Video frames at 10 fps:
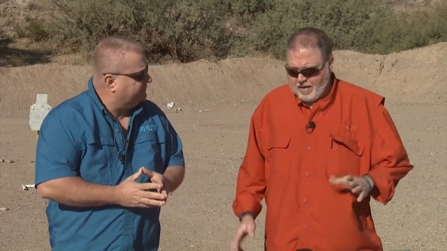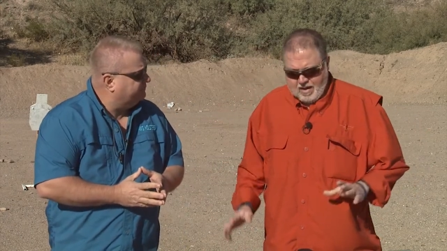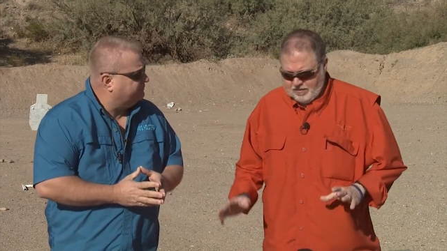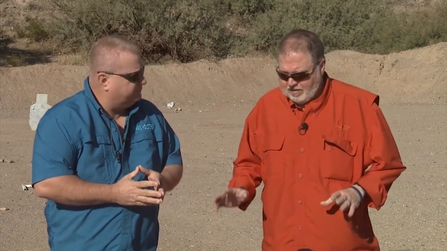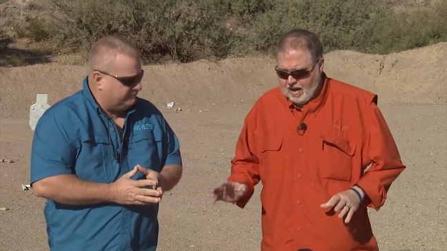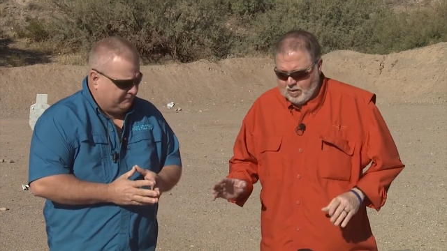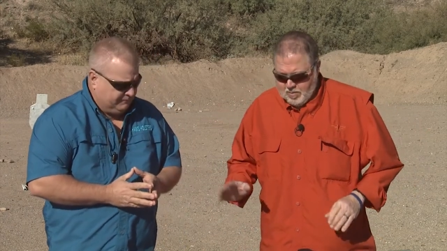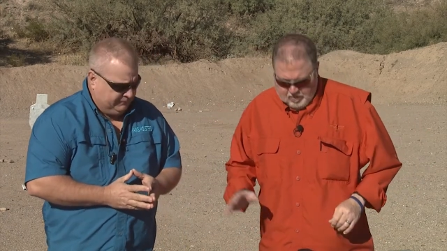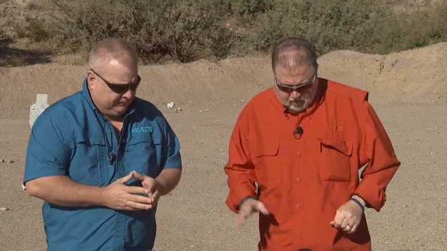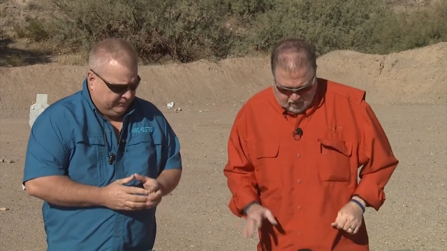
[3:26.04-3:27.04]
Speaker 1: that
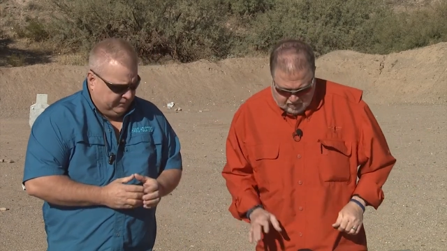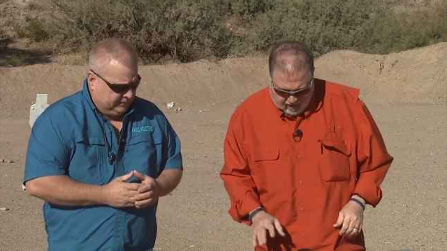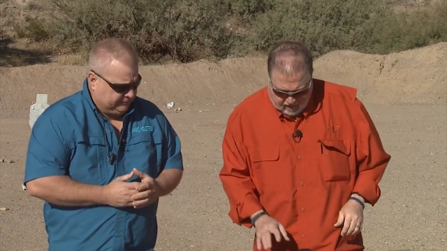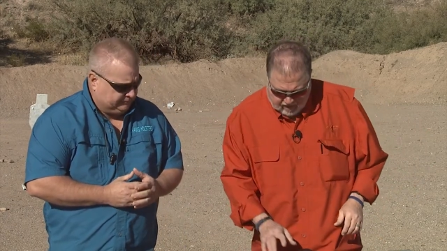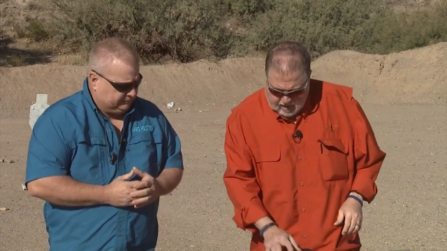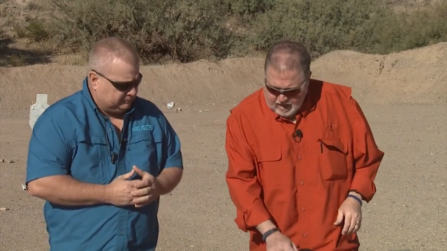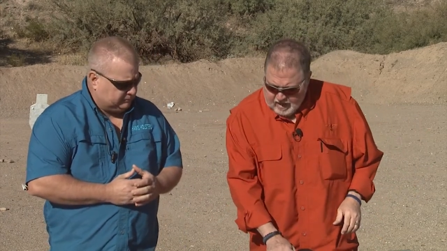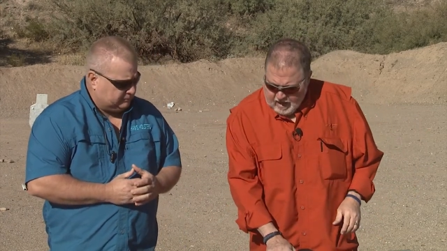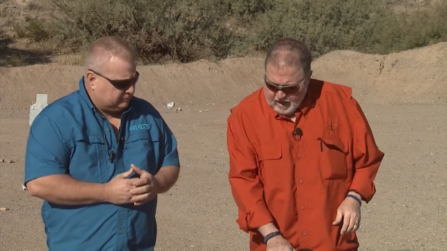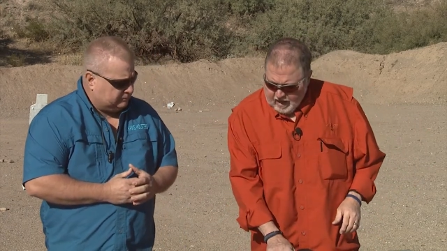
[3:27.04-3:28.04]
could be really bad.
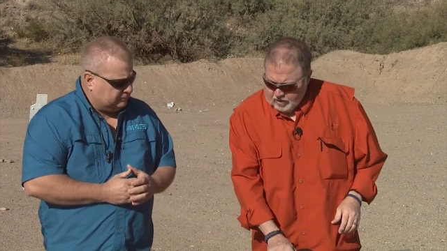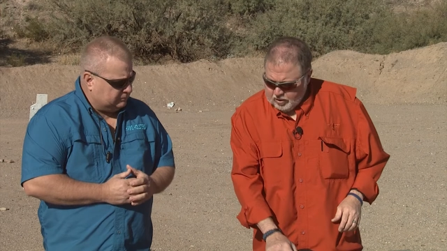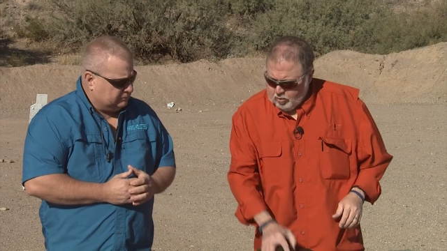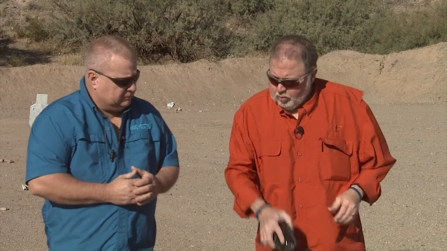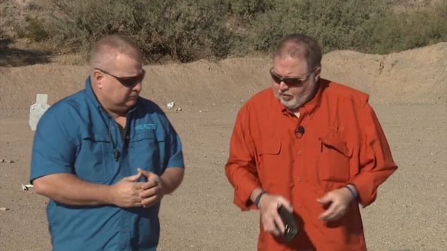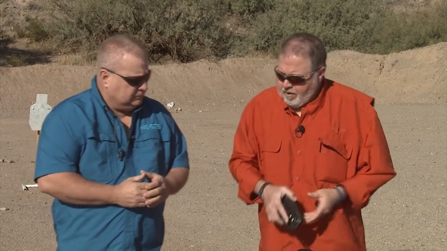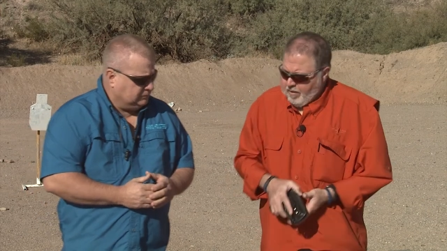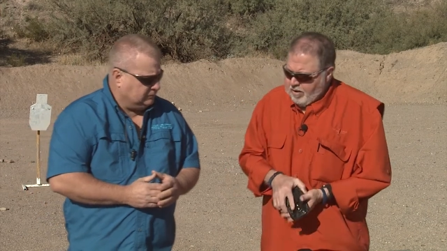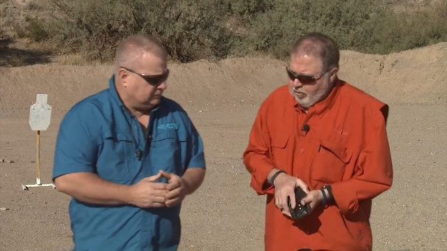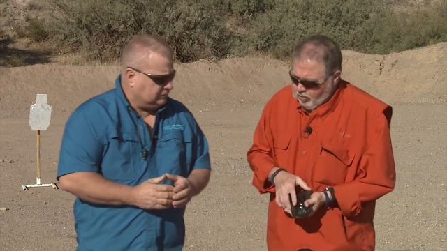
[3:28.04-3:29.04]
And the cool
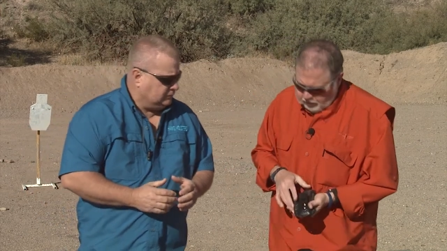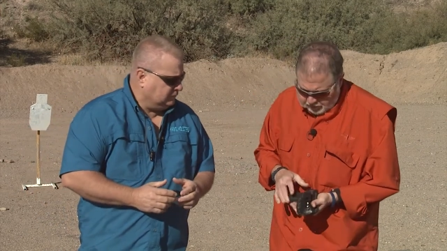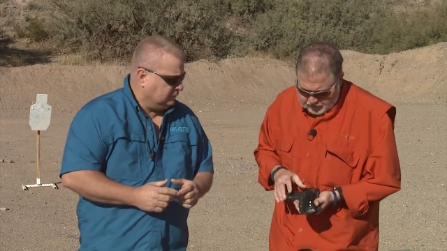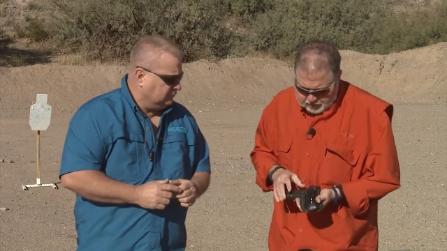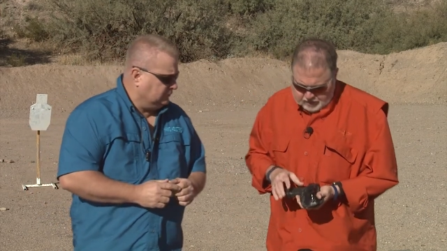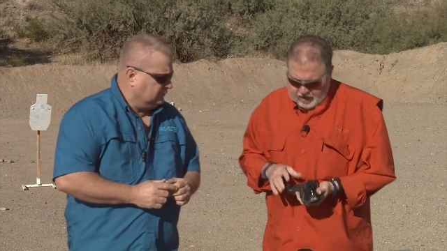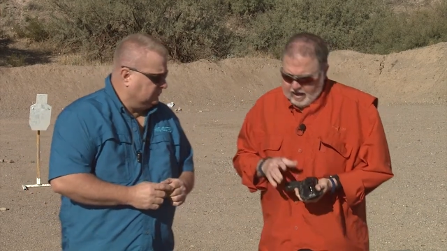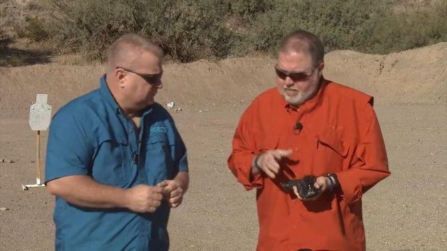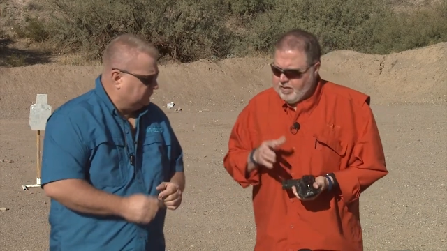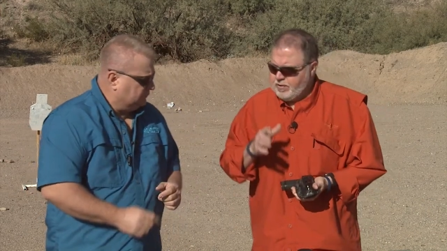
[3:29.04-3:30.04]
thing about your holsters
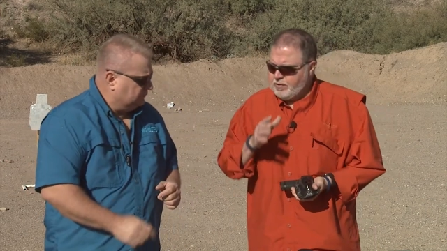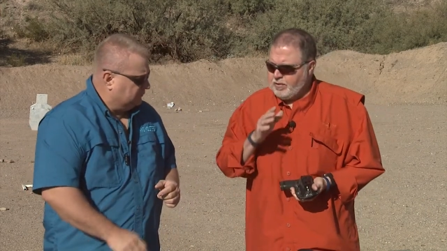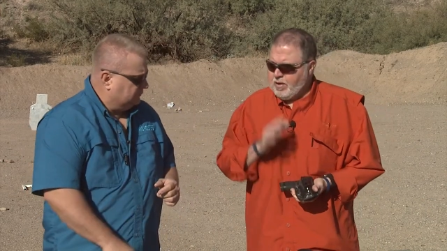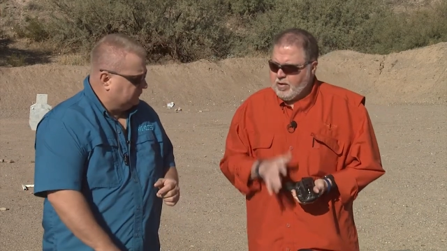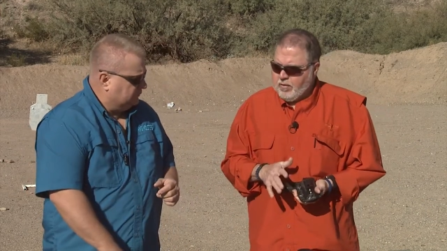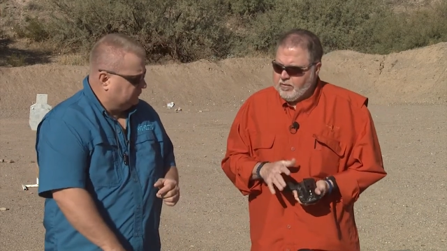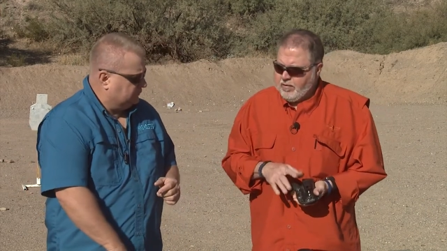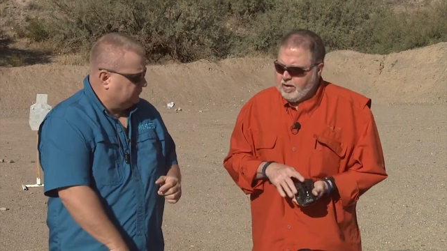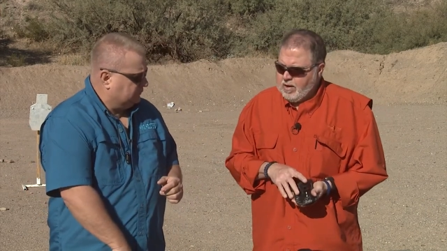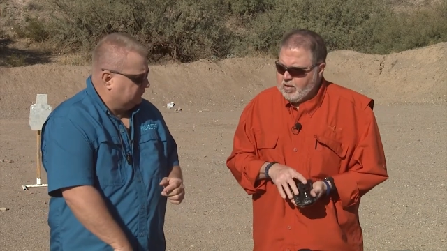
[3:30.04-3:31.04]
that I mentioned in another
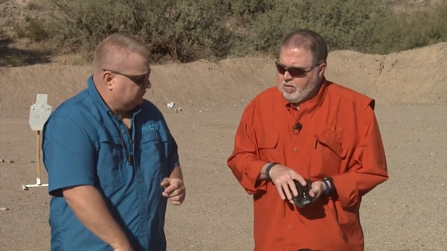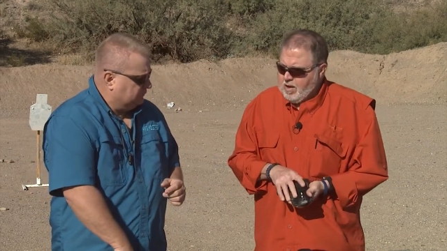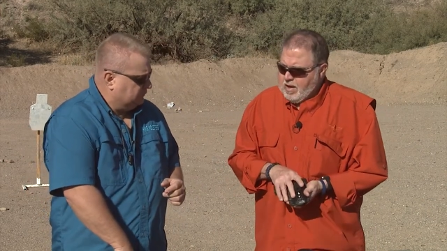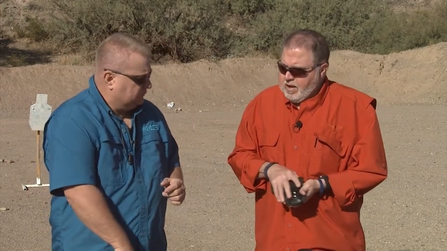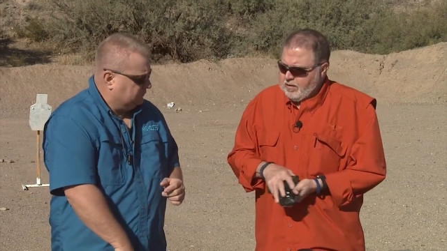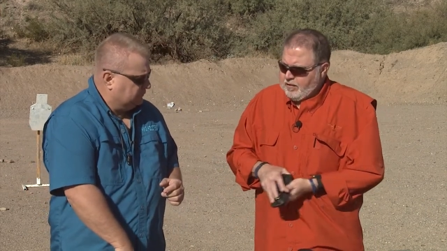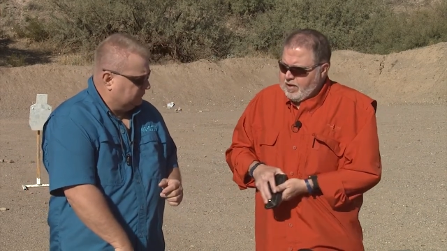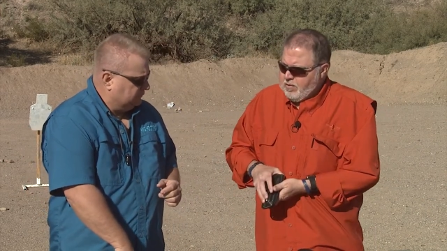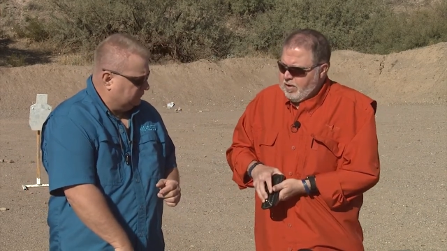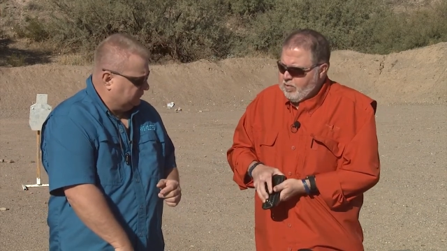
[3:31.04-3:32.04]
video is
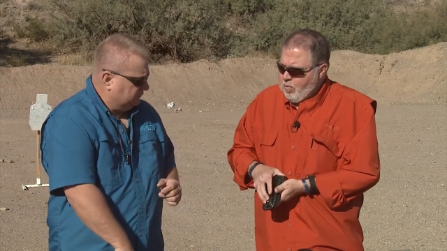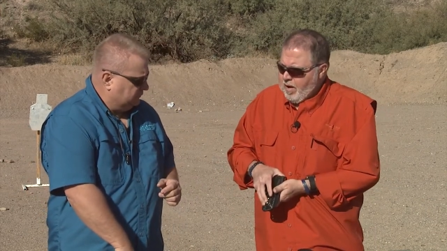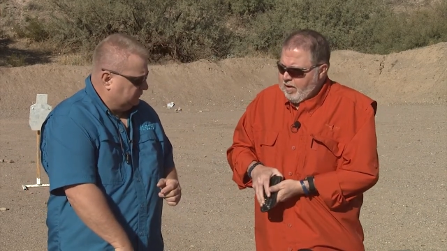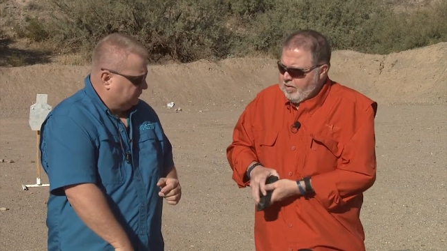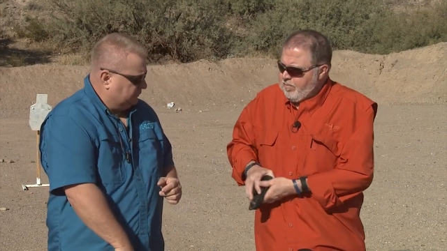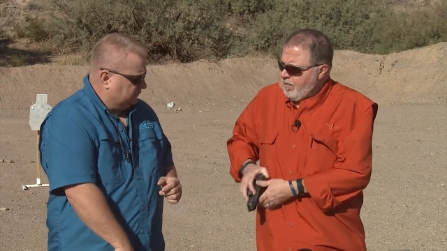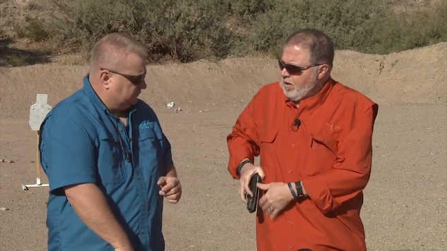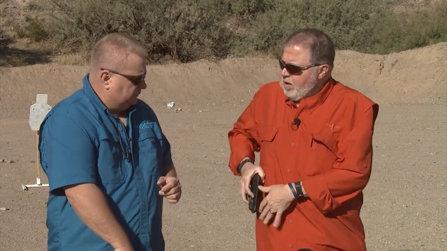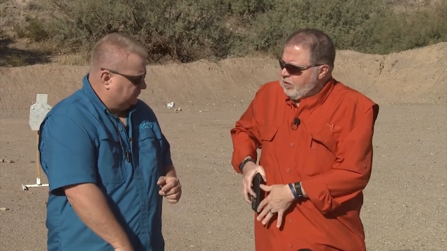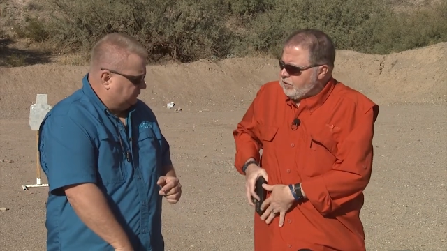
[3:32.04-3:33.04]
that you can wear them
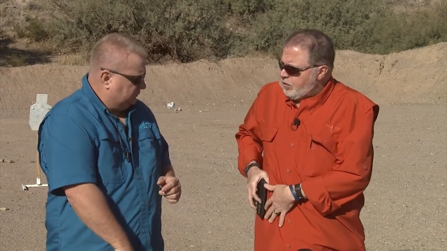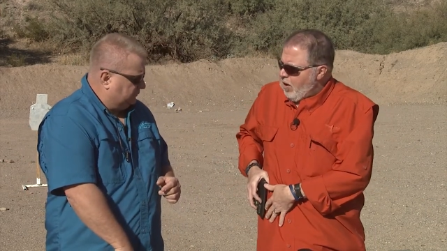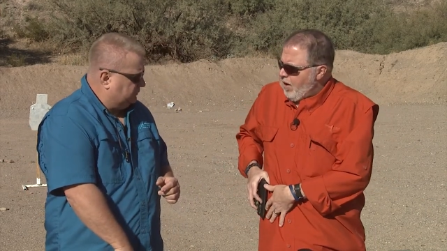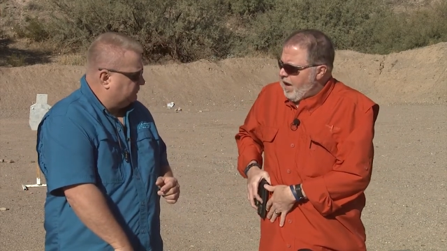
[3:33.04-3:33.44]
strong